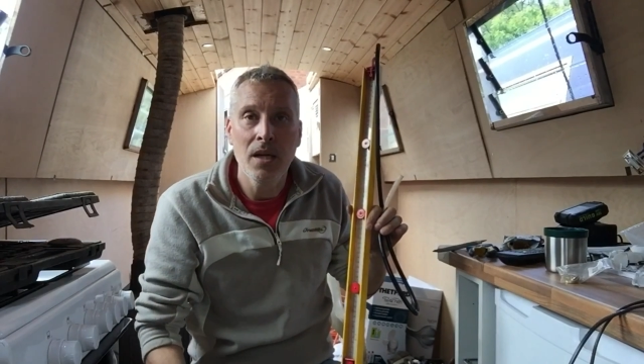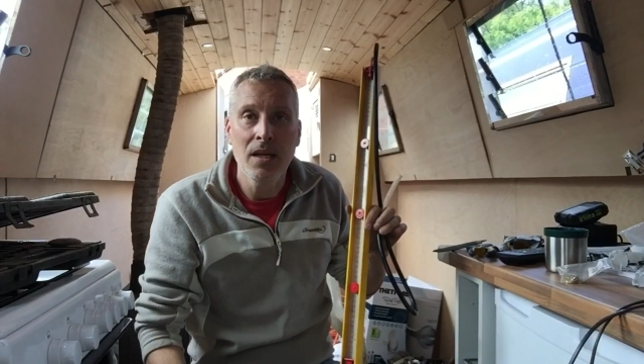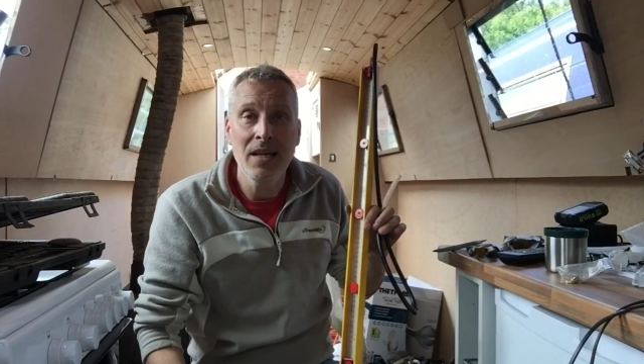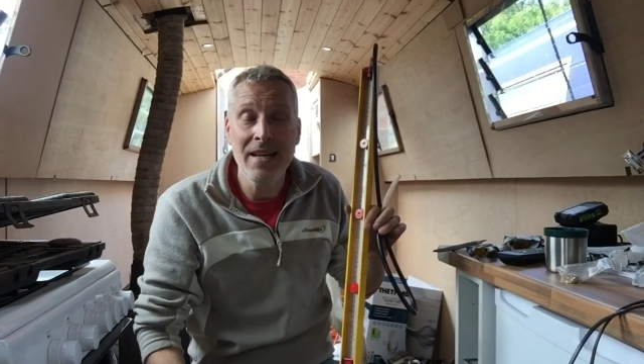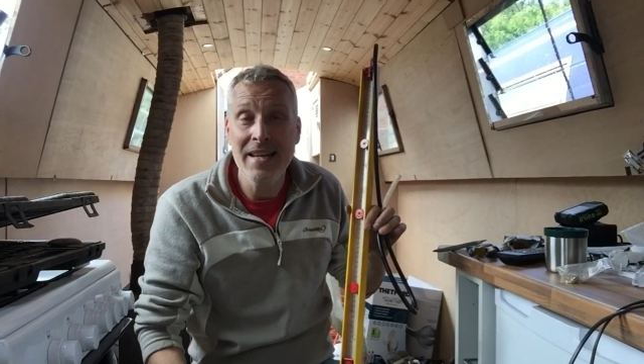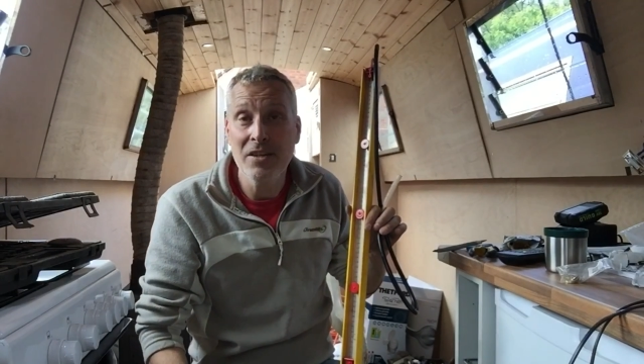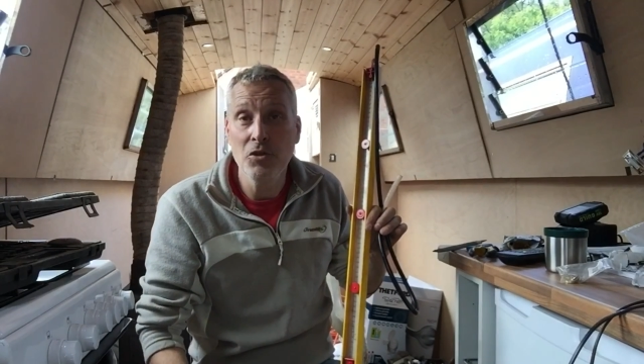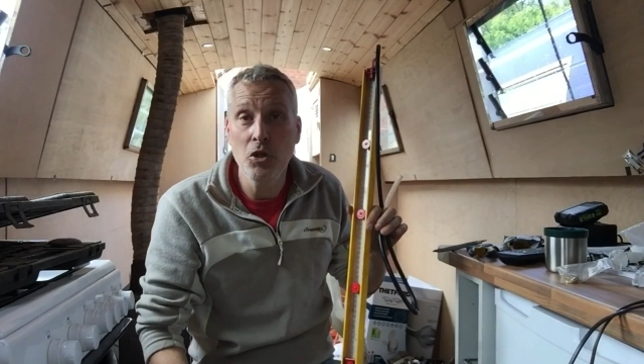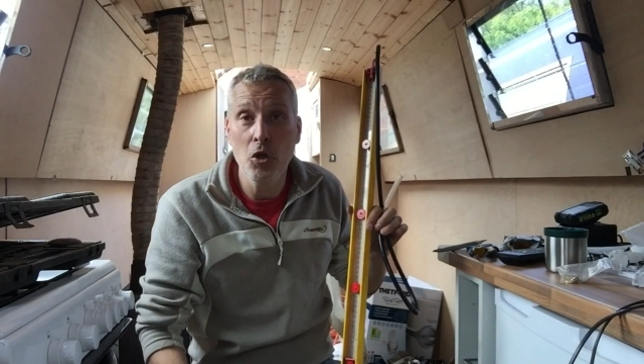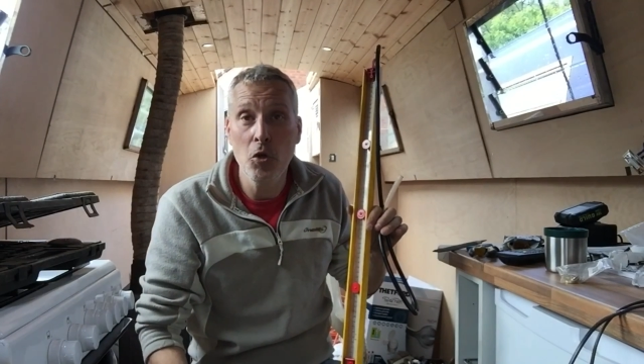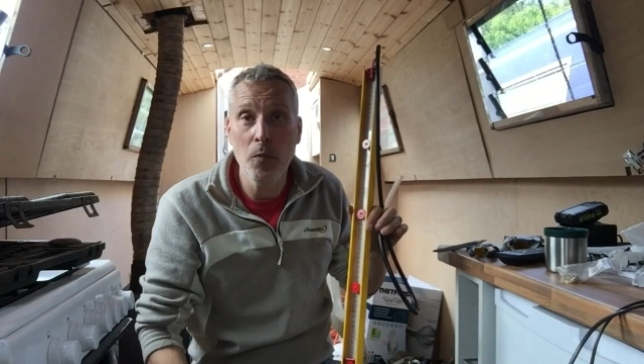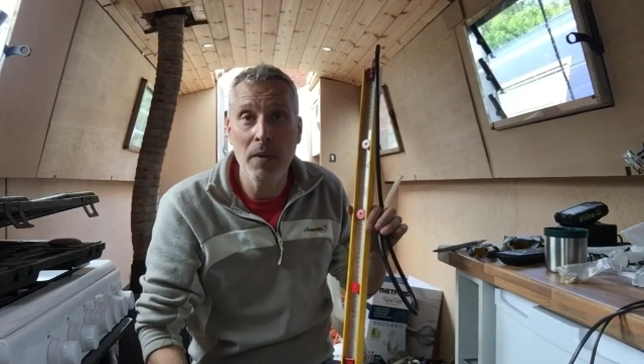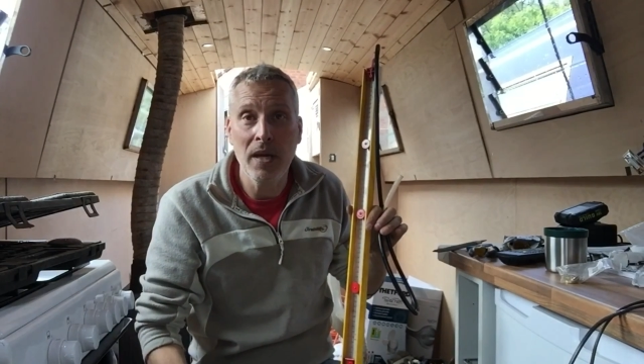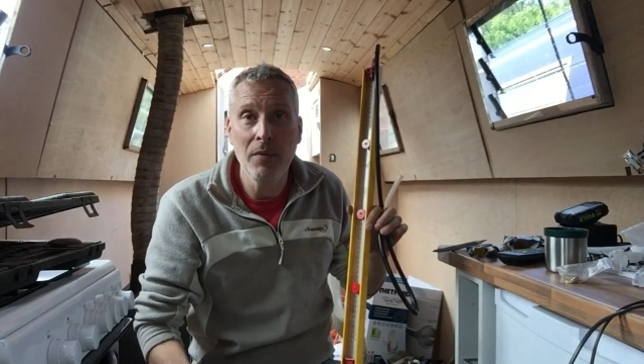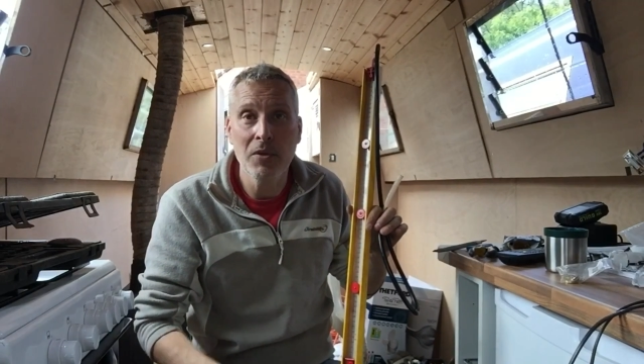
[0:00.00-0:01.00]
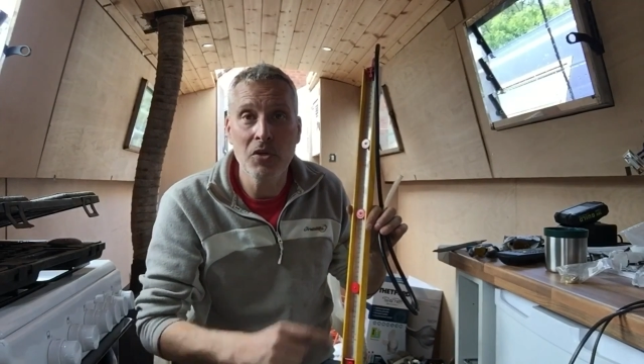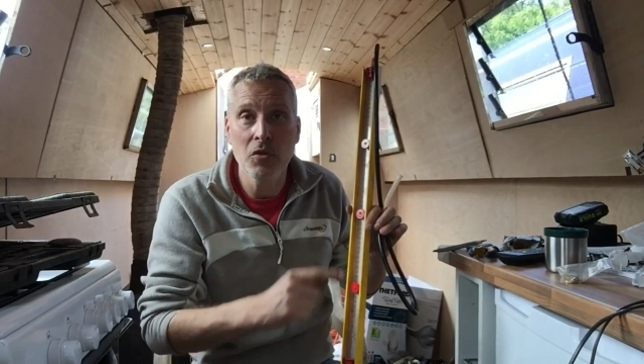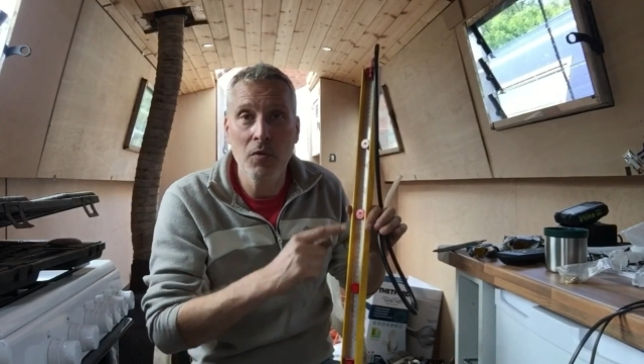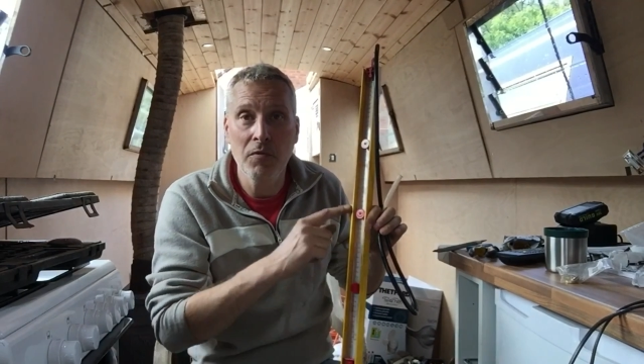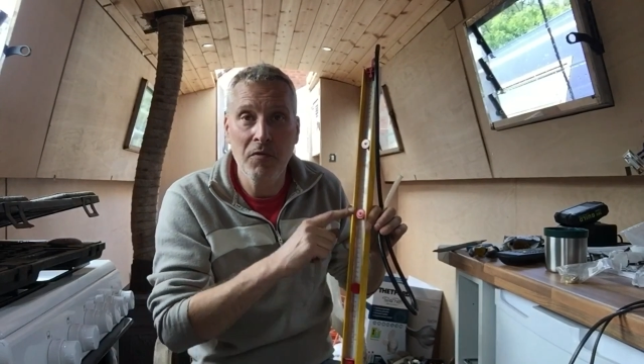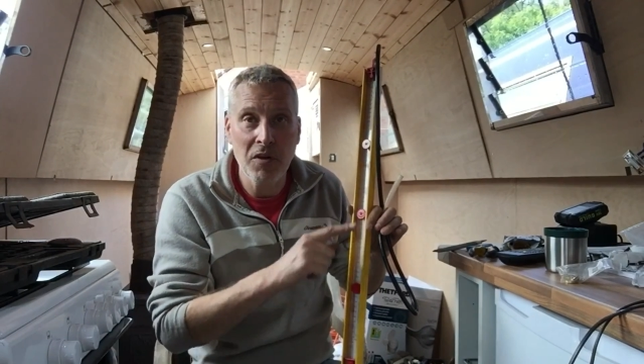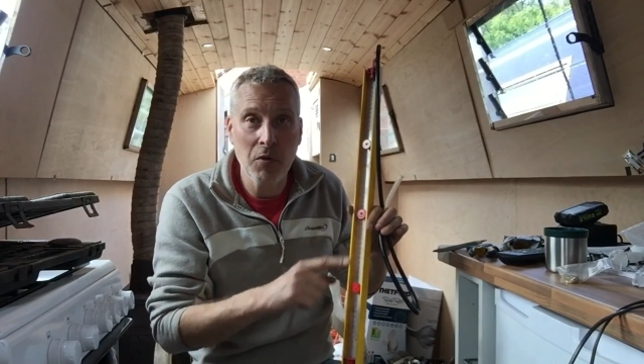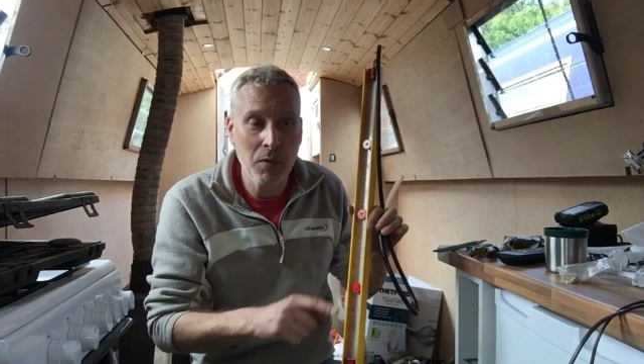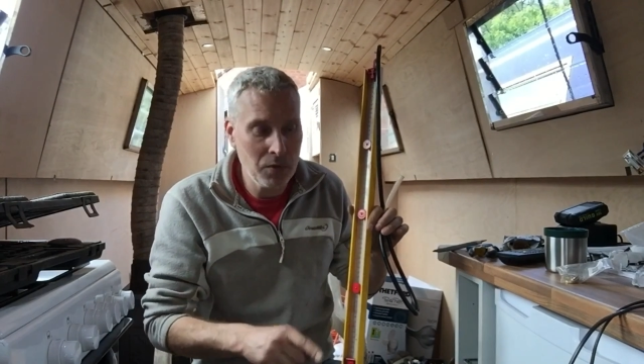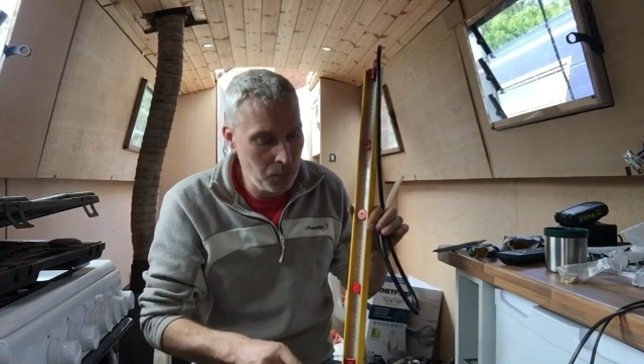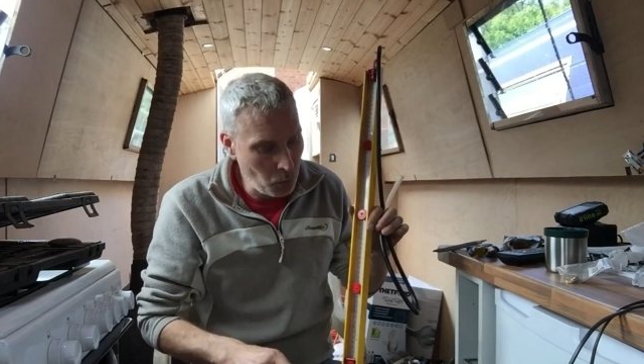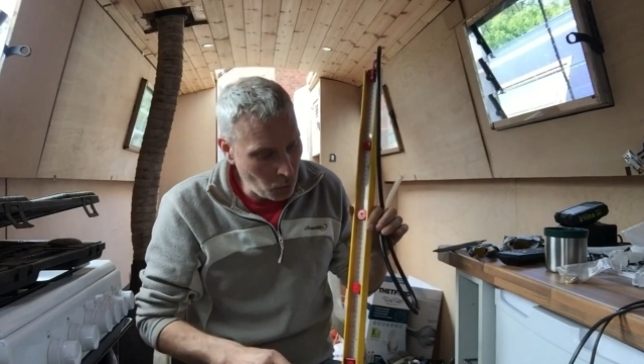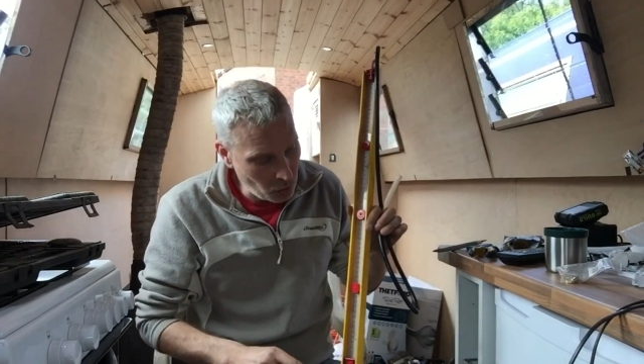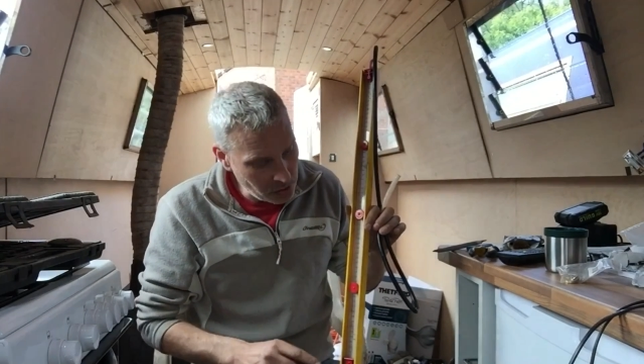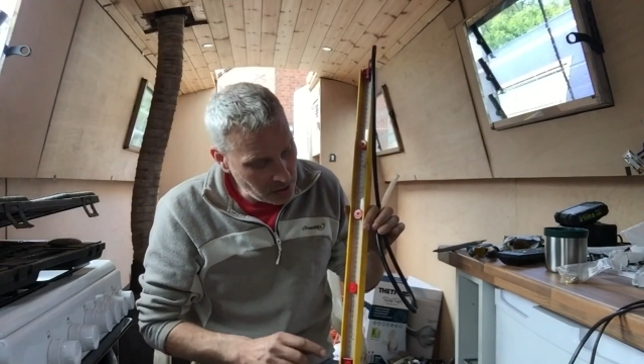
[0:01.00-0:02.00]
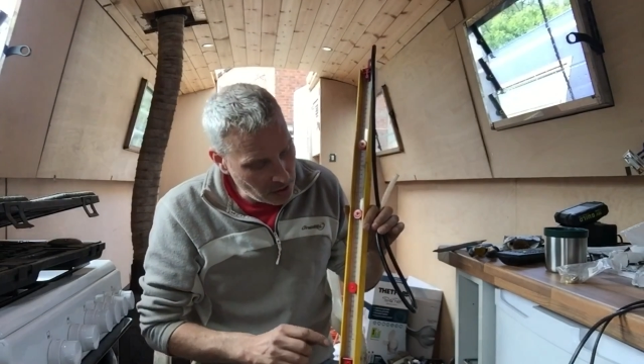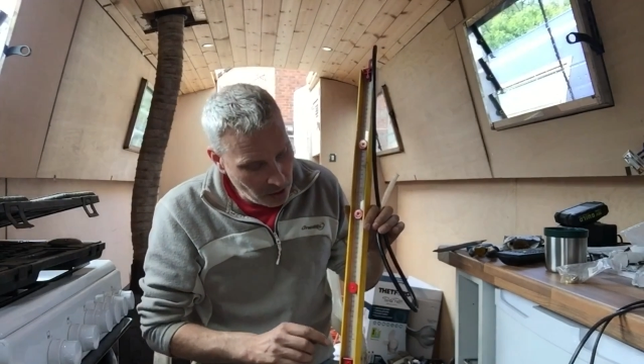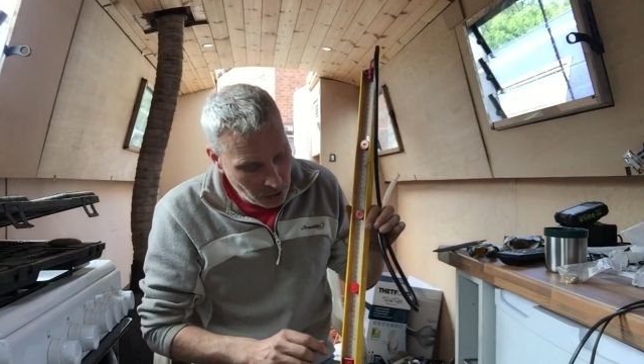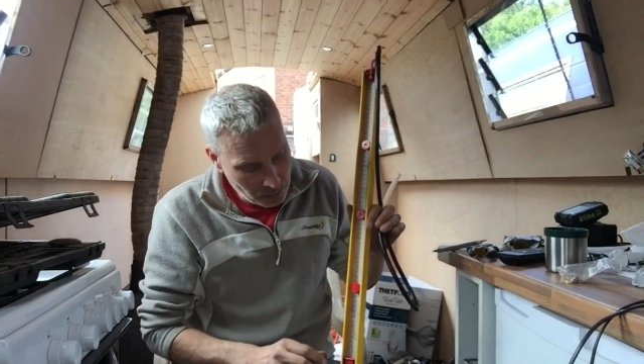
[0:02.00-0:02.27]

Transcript: clear tubing which you fill with water